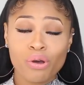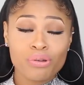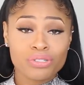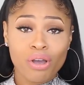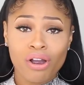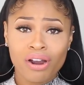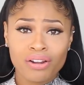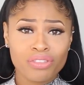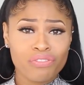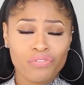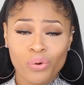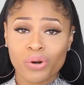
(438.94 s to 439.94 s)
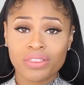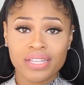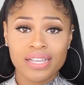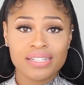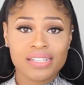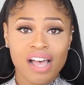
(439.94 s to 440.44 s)
those are the 4
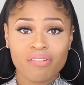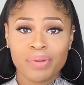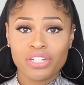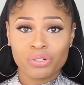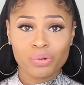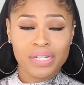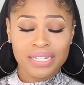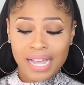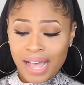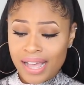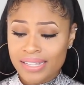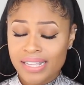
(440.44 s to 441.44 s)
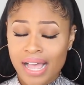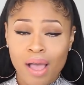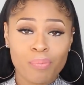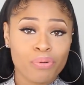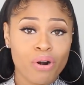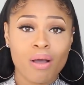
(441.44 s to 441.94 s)
things I've been doing, guys. I
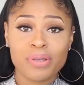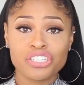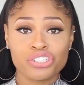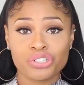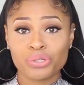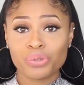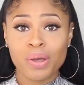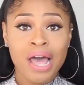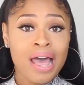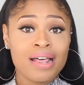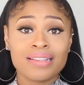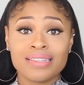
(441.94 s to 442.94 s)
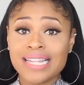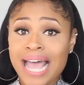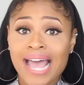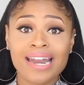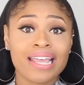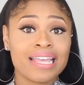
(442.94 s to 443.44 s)
promise you
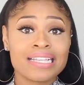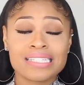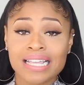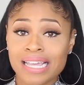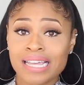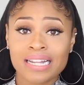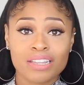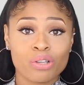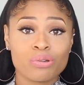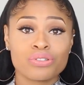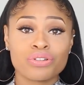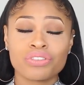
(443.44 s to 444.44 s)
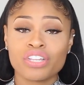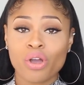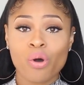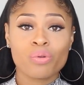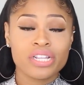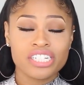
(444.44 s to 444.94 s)
that is it. Those are the
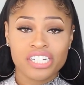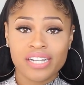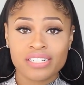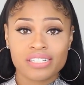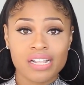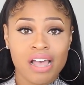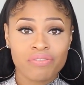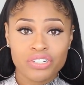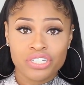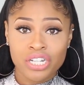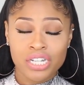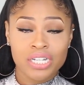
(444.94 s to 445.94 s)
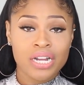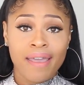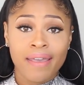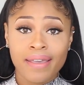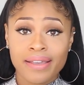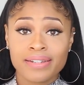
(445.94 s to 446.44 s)
only changes I've done,
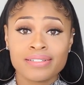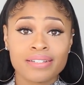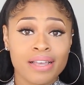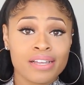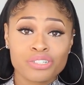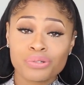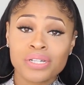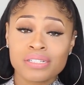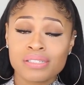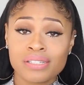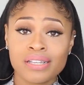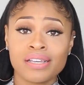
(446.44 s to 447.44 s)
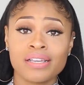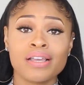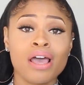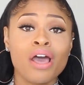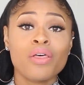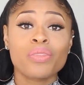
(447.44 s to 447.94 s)
and as you can
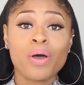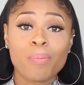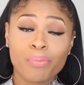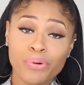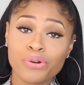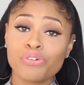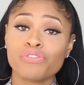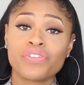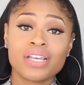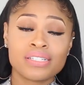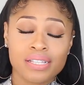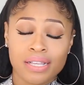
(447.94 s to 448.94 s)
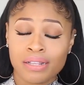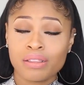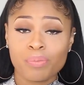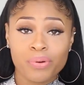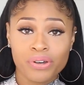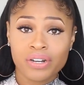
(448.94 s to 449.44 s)
see, the proof is in
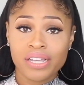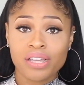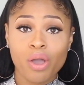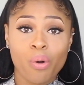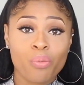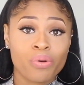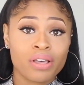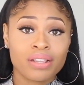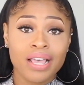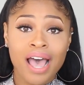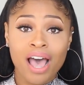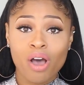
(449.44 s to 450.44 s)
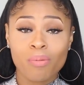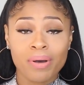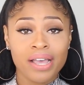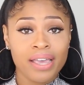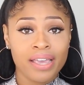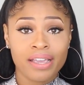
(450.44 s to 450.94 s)
the pudding with how
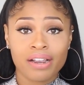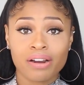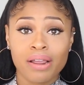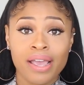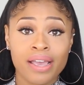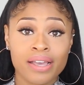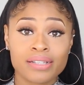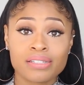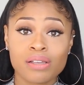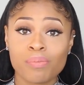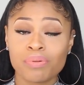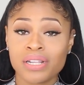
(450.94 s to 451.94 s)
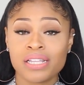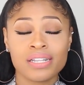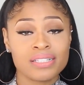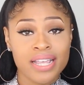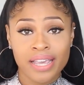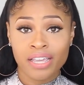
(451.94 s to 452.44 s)
my hair has
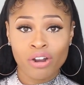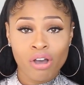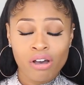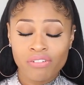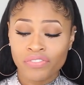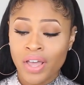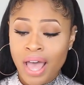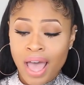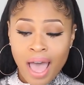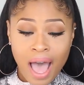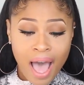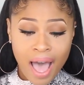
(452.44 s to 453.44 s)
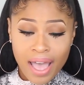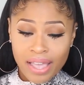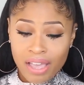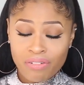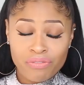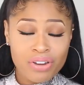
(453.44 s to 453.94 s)
completely taken off. I
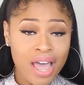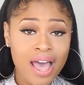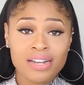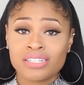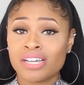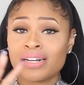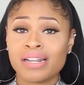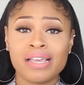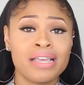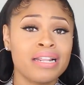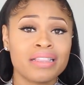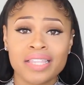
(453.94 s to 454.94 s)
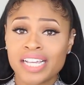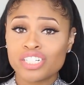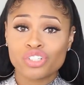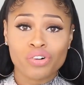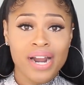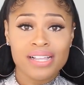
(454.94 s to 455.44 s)
have not done
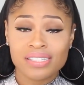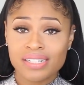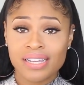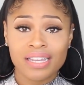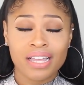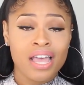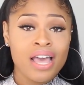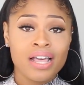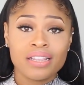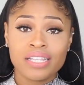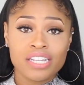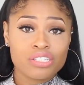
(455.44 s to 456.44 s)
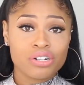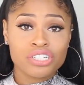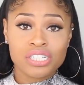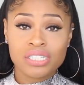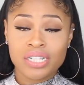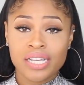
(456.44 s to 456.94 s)
anything drastic. These are
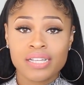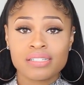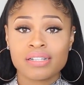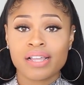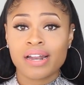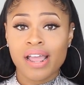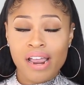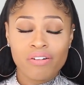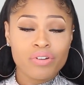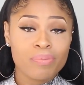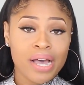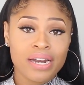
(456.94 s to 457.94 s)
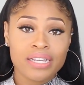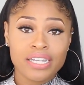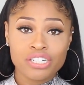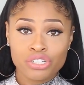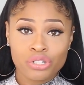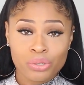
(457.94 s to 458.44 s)
just things that everybody
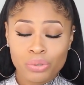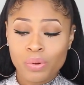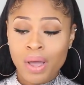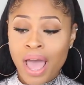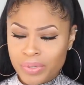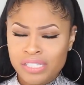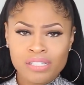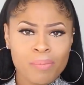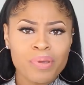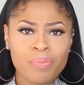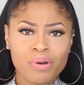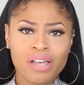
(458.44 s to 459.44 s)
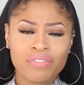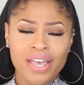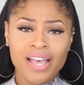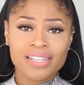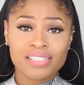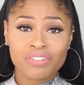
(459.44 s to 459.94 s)
can do. Some people have
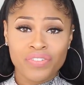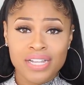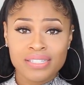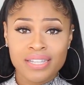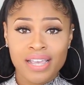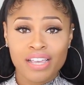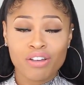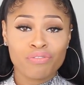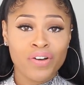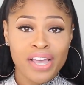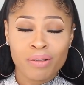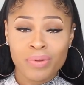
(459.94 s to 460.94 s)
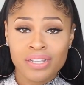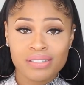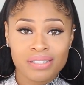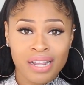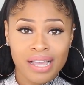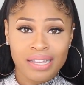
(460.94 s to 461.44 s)
asked if I take
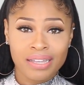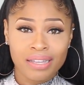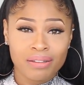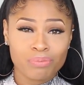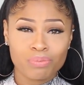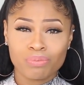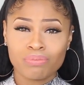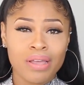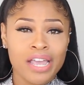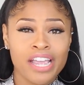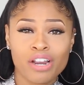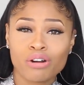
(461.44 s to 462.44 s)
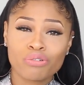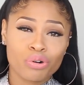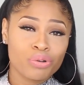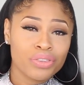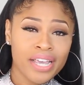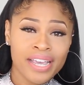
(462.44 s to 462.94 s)
vitamins like hair
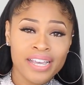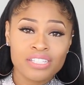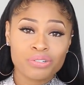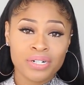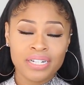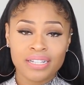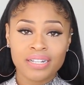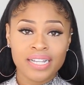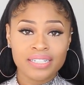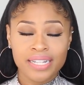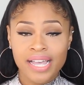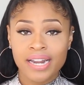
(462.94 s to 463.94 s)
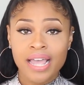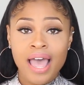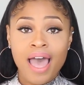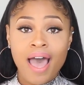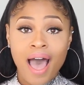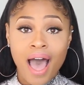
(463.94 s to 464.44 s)
growth aids or anything like that.
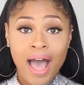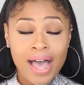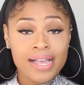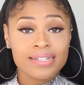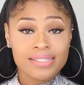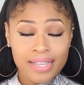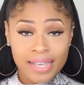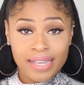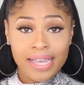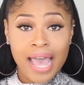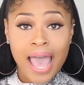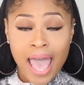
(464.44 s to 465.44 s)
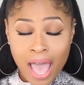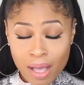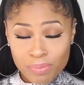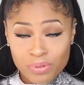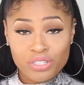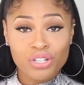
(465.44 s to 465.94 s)
I take
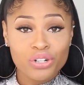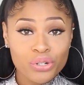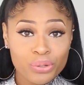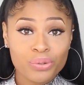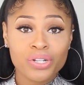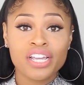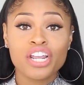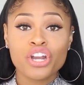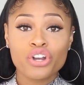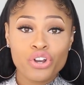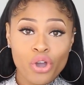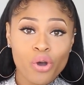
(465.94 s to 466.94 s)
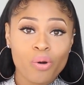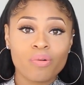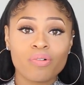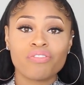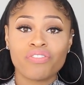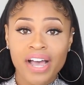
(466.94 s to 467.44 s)
absolutely
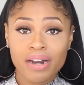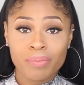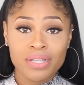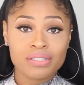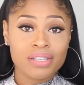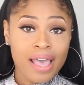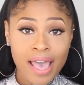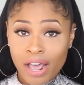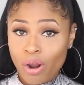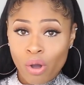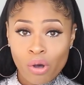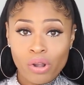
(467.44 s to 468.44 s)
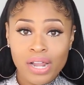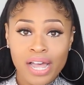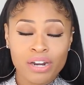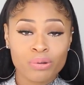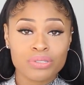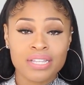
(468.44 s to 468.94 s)
no vitamins at all.
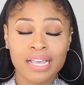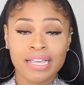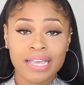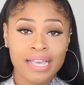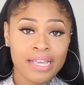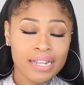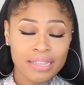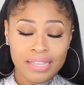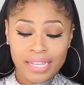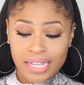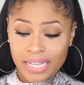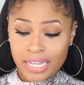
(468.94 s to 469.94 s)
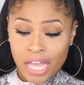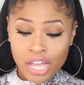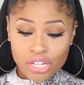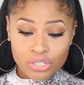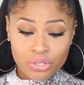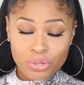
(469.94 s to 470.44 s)
I don't take anything
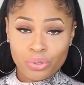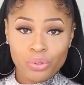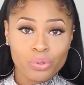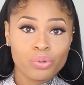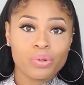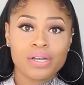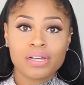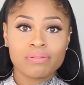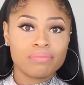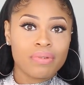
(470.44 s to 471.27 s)
to